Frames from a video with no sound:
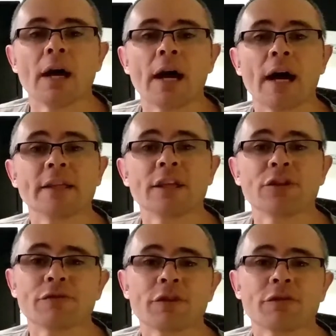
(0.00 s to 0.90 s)
And then
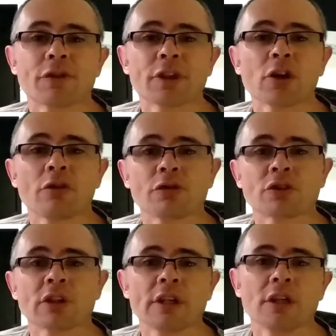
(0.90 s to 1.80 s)
the fifth thing,
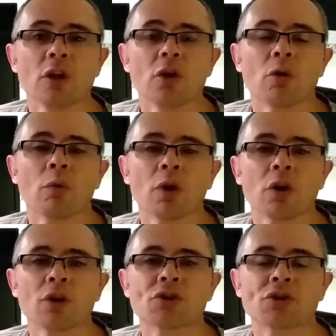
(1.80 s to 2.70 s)
obviously,
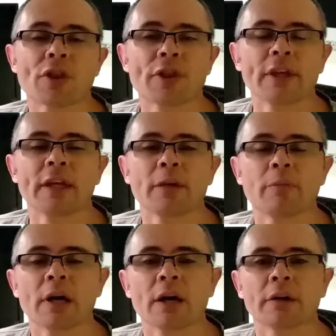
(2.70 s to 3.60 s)
was thinking
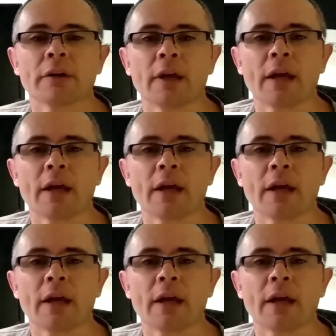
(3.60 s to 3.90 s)
about